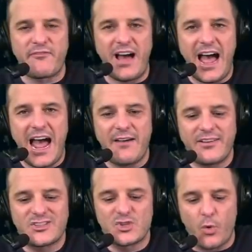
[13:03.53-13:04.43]
five
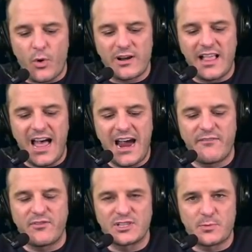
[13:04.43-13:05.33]
storyline
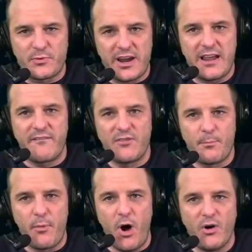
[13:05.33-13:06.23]
for spring
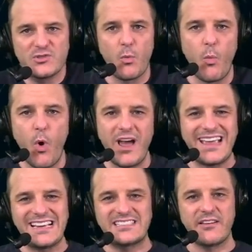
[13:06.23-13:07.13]
football is what
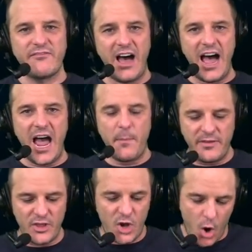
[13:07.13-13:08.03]
is the vibe
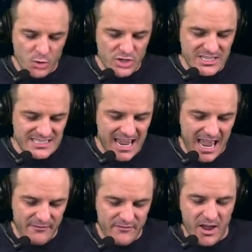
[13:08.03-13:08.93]
in the coaching
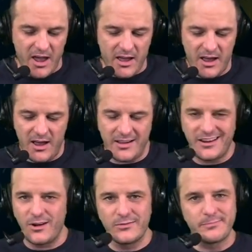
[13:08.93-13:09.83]
staff,
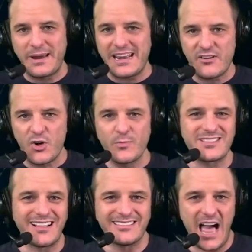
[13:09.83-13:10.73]
meeting rooms,
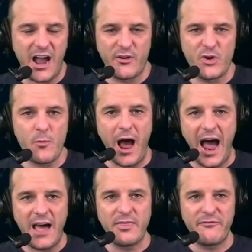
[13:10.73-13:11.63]
the locker room,
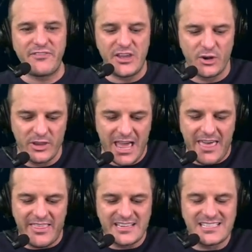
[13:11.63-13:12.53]
on the field.
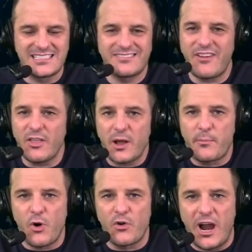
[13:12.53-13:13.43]
This is, felt like a
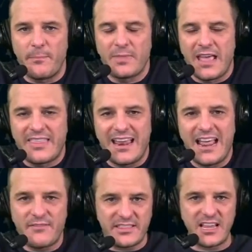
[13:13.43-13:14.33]
program that had
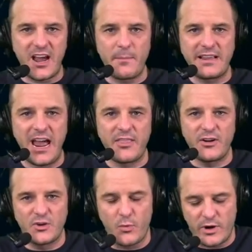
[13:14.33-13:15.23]
everything come together
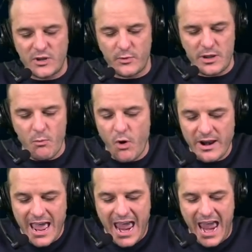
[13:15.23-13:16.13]
in
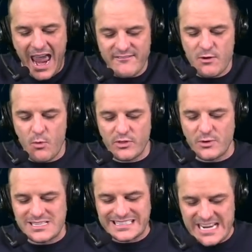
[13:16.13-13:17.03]
2021. Everywhere there
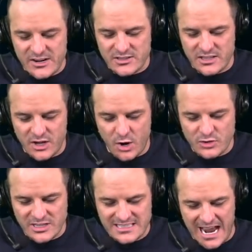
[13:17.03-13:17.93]
was leaders in the
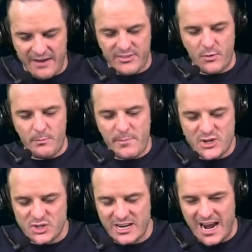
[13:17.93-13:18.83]
coaching staff. There were
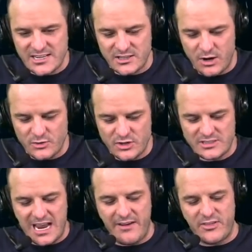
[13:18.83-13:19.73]
Michigan guys in the coaching
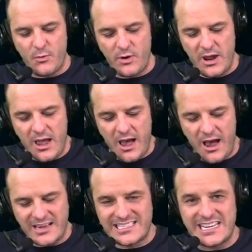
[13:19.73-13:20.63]
staff. There were
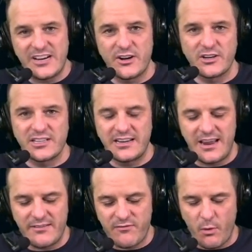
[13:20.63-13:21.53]
seniors
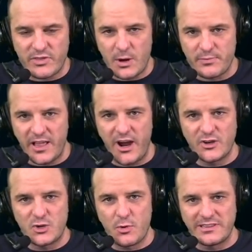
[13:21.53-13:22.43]
and fourth-year
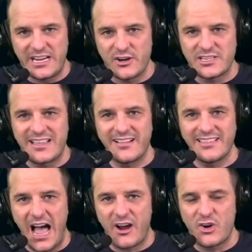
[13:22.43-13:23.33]
players who were leaders in the
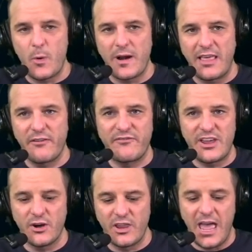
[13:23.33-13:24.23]
locker room and on the
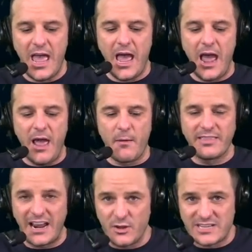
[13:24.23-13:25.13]
field.
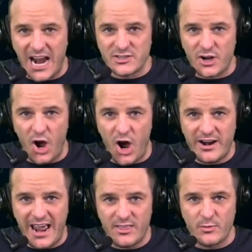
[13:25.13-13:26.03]
A lot of those guys are
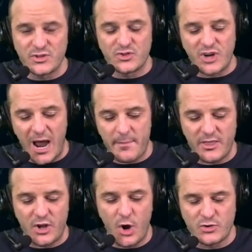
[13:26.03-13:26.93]
gone, and there was drama in
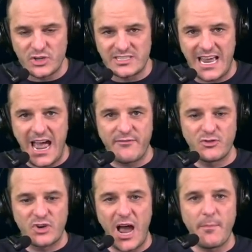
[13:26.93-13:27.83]
the coaching staff,
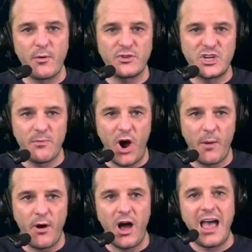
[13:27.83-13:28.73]
drama with Jim
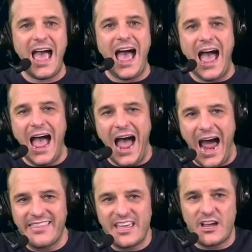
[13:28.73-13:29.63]
Harbaugh.
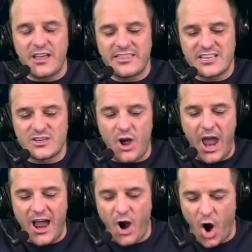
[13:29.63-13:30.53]
I think this
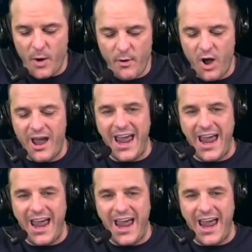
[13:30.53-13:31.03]
Harbaugh